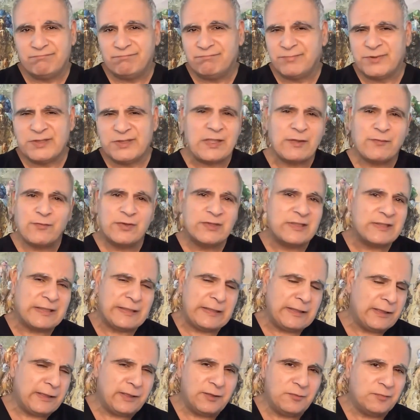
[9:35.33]

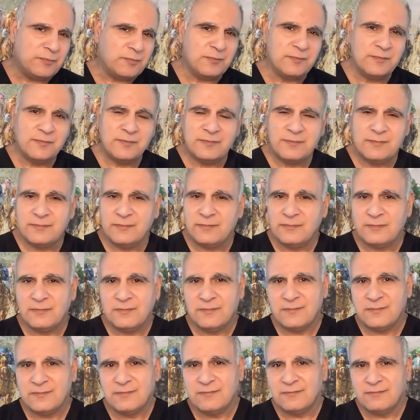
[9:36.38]
self-esteem,
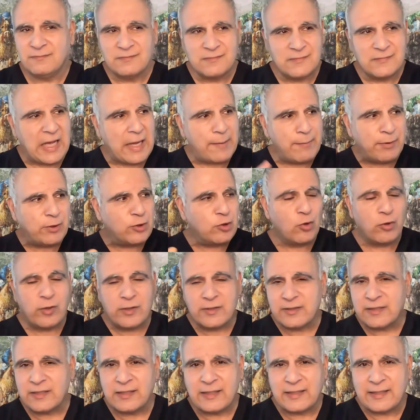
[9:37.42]
how many
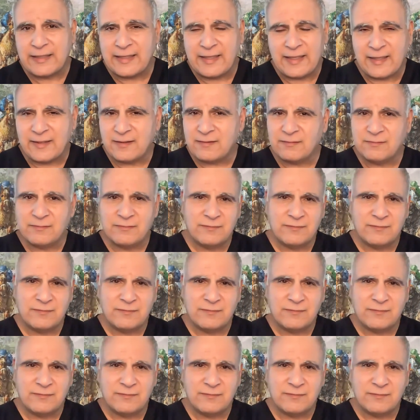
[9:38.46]
toys can I get,